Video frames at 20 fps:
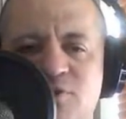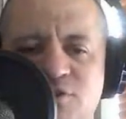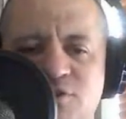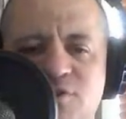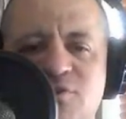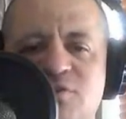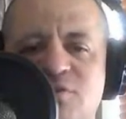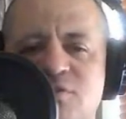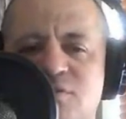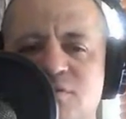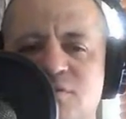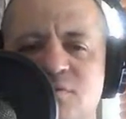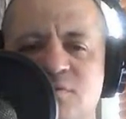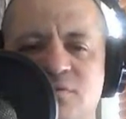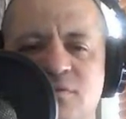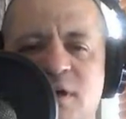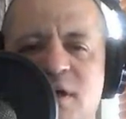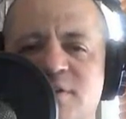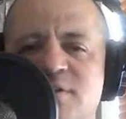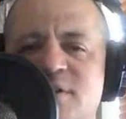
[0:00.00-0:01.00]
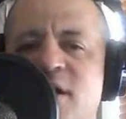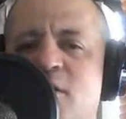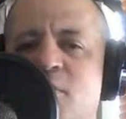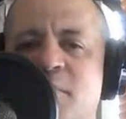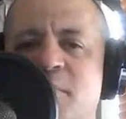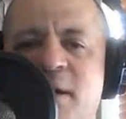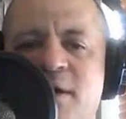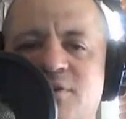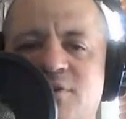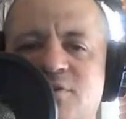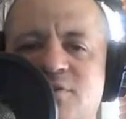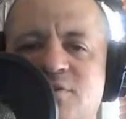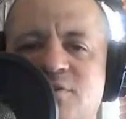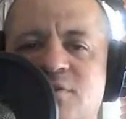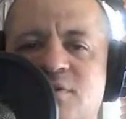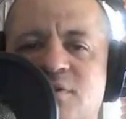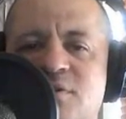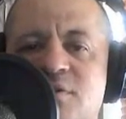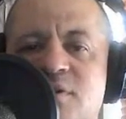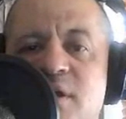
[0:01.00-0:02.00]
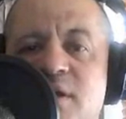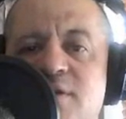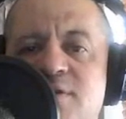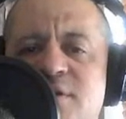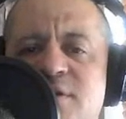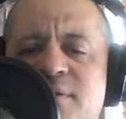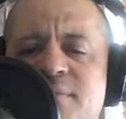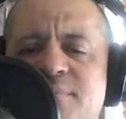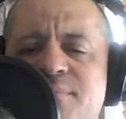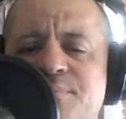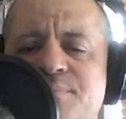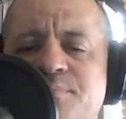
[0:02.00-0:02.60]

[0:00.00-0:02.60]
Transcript: Just non-title matches. Easy.